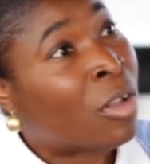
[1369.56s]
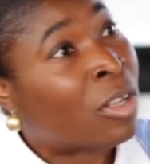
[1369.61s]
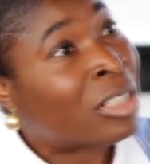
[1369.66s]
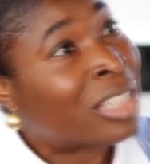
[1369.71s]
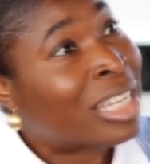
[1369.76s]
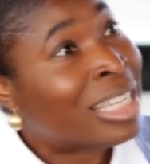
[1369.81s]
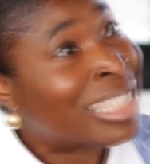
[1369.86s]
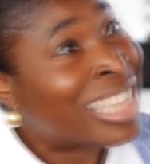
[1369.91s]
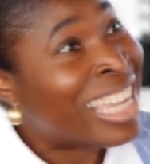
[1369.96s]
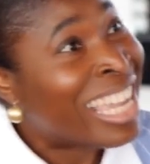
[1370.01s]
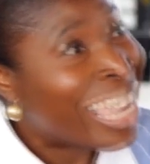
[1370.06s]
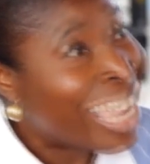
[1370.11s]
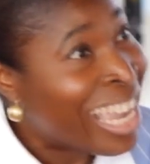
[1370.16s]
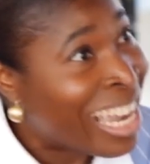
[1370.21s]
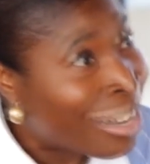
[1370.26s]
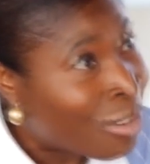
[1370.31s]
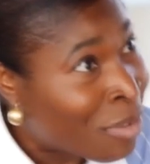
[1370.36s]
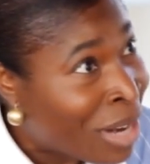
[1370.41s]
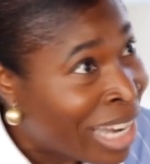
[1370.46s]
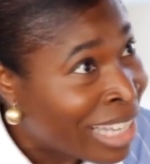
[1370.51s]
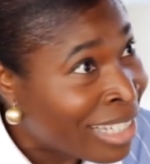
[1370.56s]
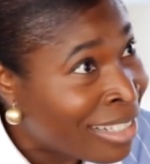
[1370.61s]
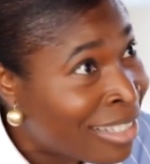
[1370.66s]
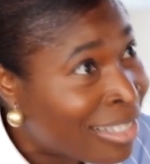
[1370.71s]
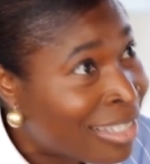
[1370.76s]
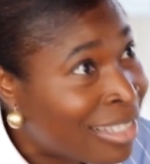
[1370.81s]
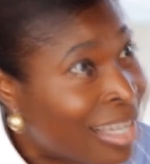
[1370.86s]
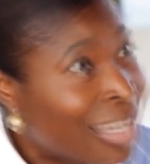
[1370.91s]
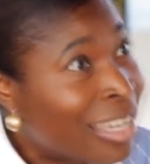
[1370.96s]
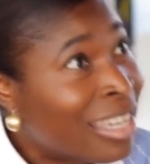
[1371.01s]
called the Air
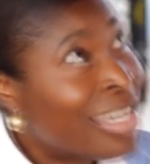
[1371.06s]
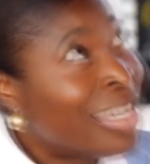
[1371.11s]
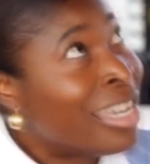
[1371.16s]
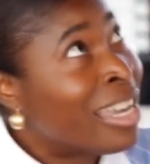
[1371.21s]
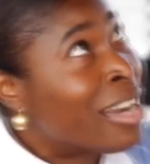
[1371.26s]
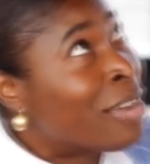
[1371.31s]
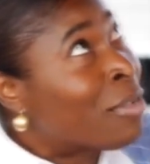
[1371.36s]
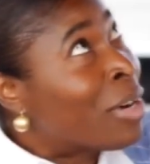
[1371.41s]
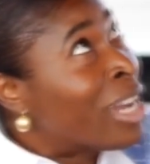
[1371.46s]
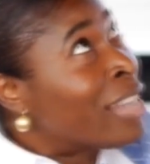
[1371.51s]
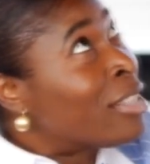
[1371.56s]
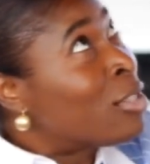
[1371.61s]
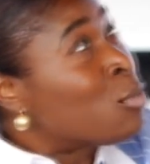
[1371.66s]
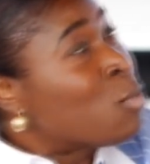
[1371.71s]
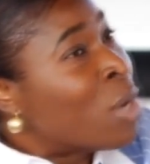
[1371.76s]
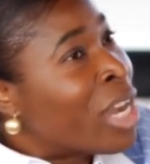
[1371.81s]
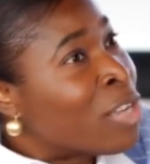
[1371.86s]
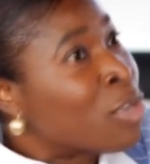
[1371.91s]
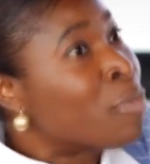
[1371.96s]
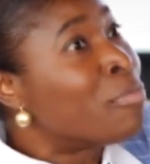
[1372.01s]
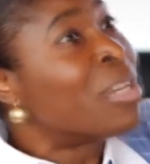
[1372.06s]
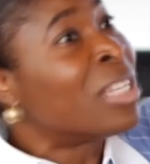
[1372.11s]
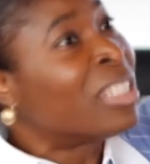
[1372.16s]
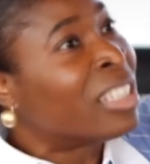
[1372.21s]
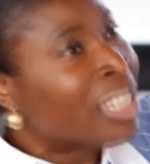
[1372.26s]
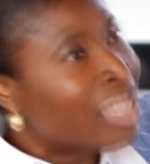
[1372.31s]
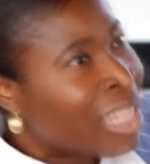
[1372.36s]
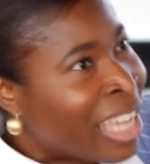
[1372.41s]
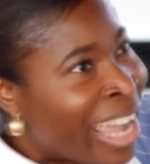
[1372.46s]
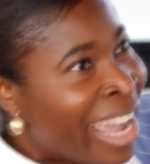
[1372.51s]
Rights. Air Rights, where you
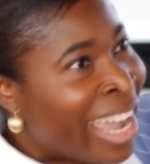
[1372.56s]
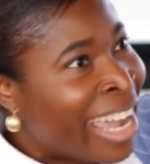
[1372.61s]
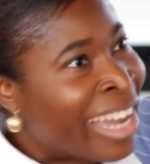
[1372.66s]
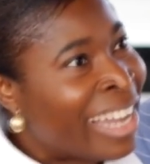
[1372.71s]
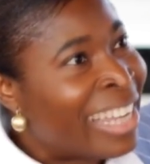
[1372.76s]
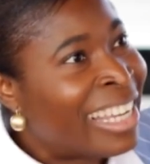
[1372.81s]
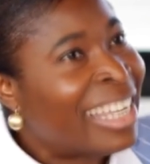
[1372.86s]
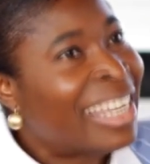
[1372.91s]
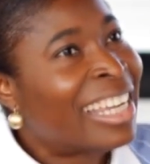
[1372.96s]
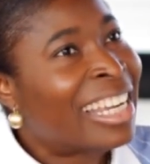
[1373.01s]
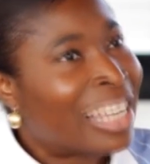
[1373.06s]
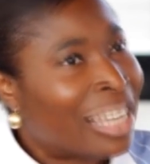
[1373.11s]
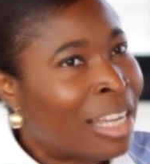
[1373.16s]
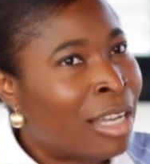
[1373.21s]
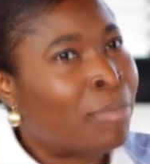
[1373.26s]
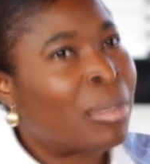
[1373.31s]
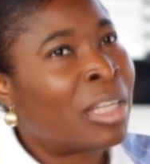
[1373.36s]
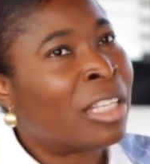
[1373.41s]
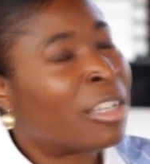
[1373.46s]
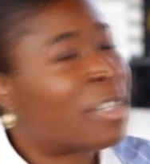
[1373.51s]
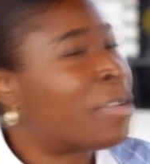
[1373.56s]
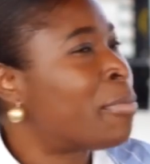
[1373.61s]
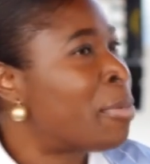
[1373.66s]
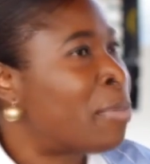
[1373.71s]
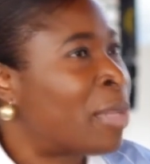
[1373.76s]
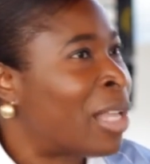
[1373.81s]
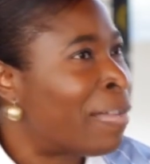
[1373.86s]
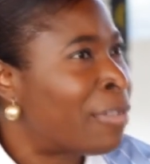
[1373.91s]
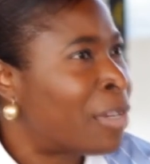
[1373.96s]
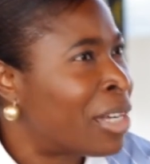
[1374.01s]
build in the air. A lot of
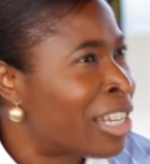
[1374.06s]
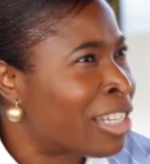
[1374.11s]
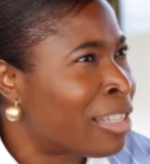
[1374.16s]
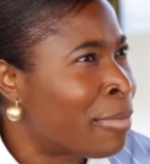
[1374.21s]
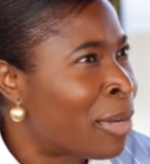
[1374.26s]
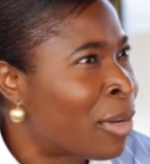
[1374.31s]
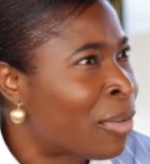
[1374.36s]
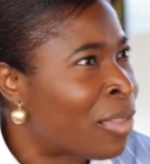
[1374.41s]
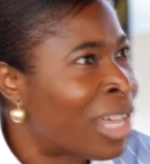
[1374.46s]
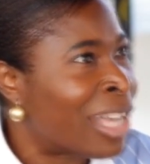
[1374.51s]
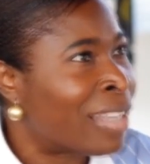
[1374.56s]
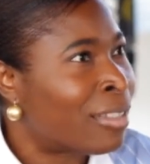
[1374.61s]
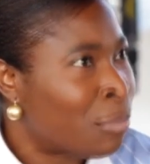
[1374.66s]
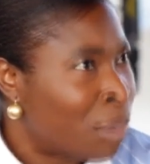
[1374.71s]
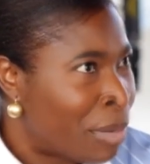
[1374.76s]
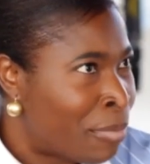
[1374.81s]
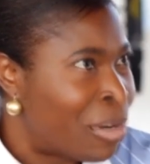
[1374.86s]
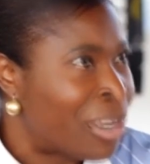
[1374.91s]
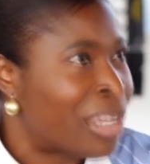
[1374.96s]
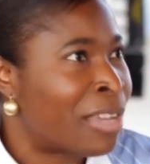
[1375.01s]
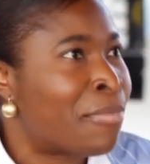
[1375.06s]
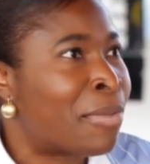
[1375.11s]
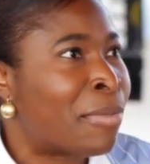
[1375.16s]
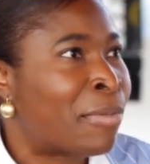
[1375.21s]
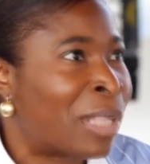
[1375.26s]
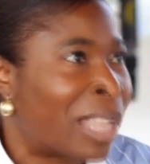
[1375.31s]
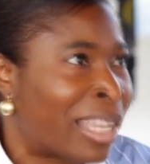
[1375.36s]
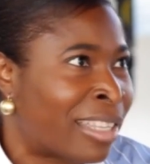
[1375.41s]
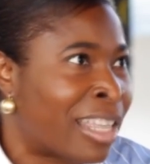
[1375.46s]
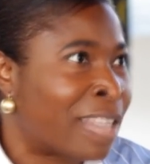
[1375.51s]
people haven't heard about. We're bringing
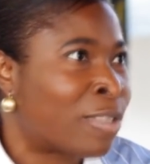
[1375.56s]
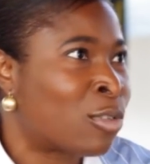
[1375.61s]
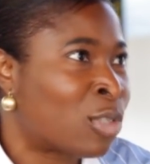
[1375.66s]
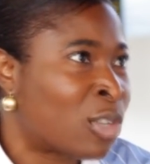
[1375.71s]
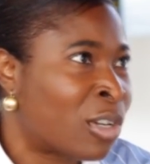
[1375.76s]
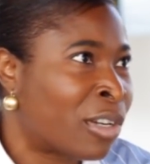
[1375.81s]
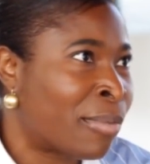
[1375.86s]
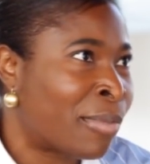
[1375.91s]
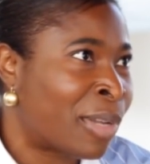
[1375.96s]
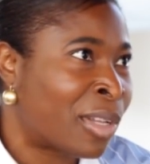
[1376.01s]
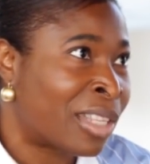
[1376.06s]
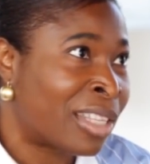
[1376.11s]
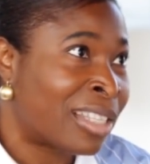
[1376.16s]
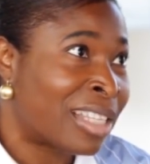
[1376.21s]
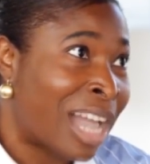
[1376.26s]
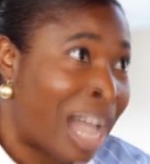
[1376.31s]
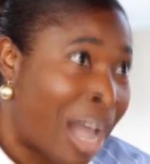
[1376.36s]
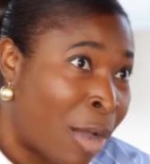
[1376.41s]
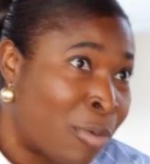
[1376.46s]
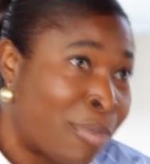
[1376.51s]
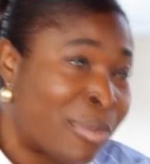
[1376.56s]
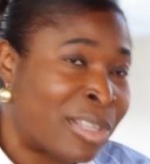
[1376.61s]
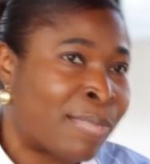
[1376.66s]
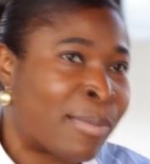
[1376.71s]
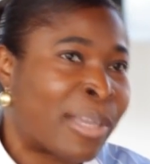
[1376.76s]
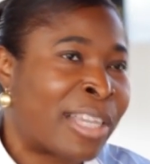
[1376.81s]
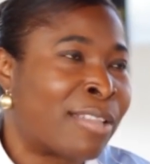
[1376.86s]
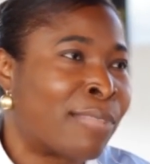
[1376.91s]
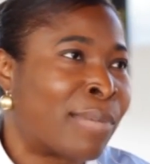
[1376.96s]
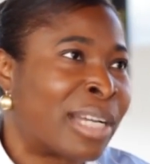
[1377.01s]
people like that to talk about this. I will be
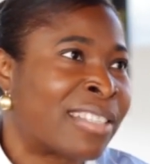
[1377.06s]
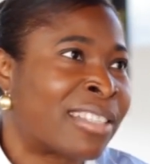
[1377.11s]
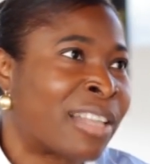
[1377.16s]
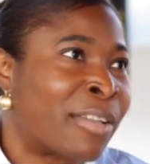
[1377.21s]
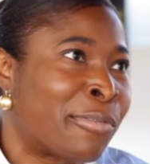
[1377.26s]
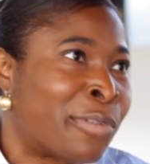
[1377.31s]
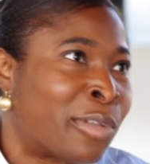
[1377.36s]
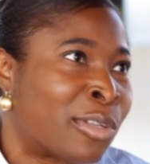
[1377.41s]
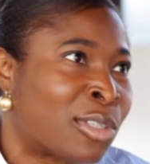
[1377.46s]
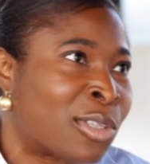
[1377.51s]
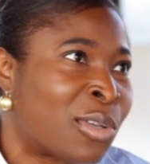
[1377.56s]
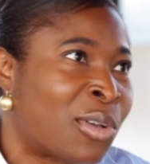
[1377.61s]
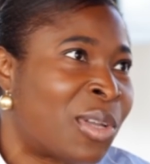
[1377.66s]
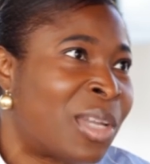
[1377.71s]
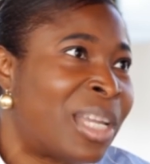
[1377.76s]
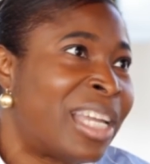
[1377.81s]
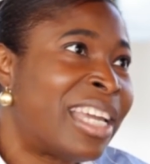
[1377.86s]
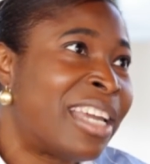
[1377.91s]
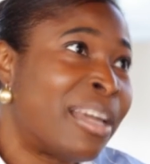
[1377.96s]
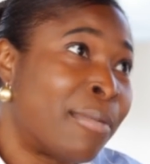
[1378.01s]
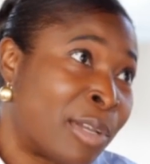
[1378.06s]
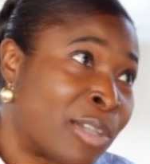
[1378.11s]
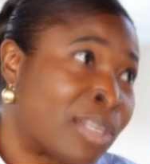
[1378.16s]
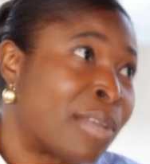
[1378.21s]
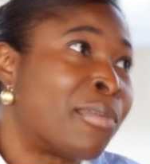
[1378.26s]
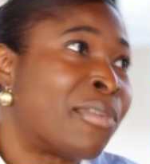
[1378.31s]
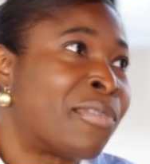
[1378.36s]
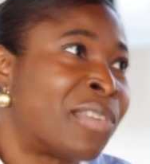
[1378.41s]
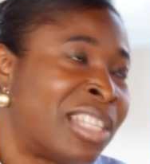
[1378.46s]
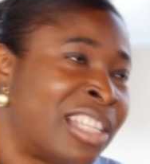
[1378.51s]
speaking myself also about
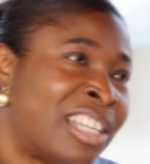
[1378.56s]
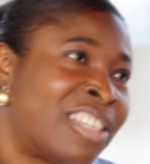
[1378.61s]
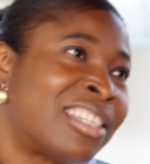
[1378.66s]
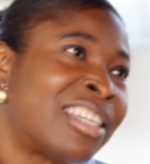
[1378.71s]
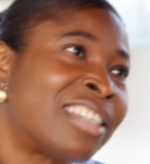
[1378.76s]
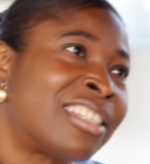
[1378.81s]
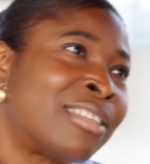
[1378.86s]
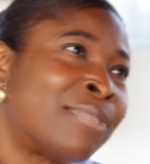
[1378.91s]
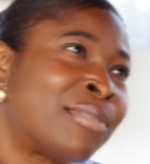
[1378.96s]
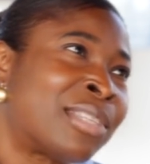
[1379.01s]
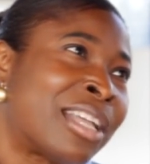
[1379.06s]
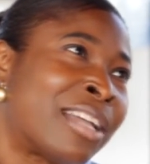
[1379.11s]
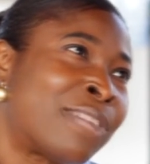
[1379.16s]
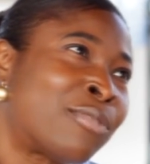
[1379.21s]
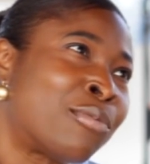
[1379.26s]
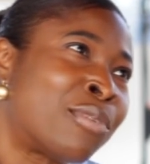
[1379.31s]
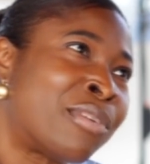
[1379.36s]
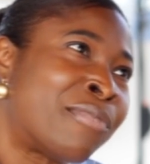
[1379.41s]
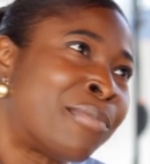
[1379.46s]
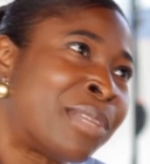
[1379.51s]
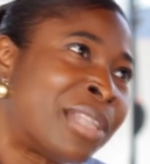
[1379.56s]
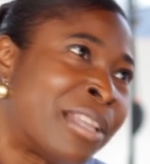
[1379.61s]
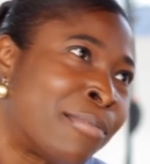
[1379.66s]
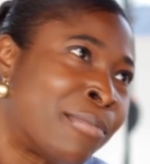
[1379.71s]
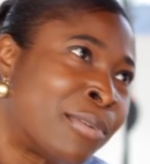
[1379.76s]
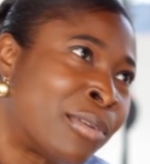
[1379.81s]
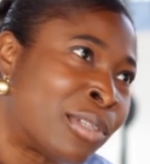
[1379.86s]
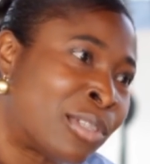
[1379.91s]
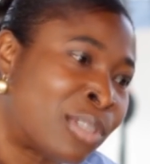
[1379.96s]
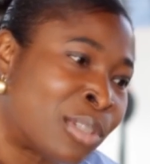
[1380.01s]
some of the initiatives that we've been
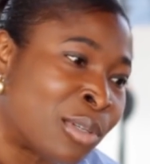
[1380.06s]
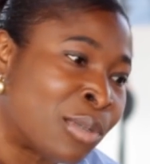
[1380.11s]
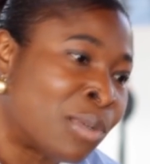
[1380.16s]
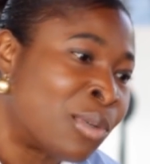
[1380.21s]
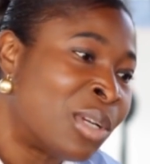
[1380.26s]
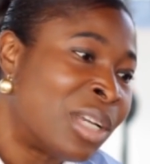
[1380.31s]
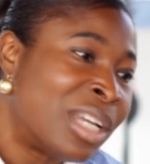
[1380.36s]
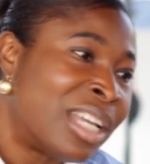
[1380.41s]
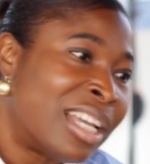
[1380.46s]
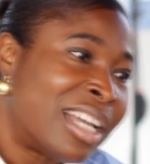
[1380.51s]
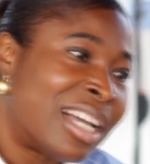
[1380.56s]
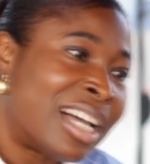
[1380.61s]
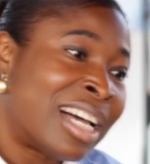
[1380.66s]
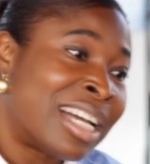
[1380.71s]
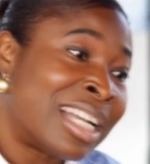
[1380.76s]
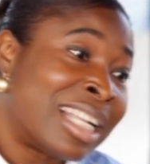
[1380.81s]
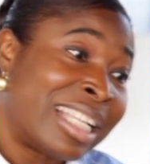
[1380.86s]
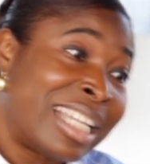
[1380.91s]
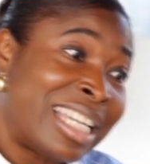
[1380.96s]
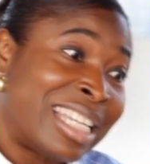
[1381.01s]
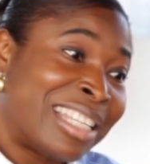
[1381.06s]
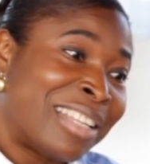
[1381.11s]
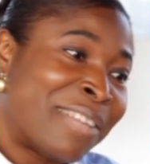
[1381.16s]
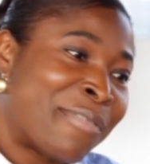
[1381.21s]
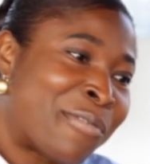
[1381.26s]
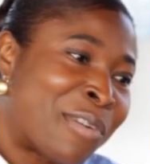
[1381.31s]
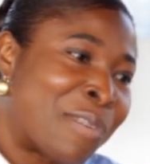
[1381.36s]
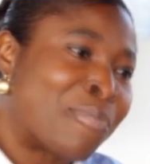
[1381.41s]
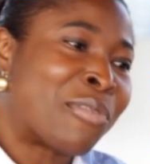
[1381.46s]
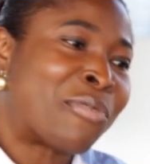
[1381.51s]
able to glean
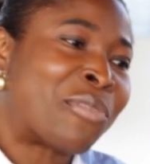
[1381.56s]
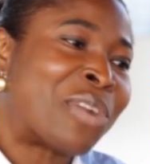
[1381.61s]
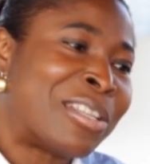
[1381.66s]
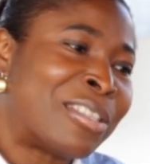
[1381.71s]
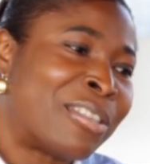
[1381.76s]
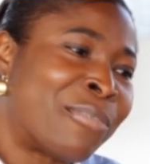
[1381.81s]
from the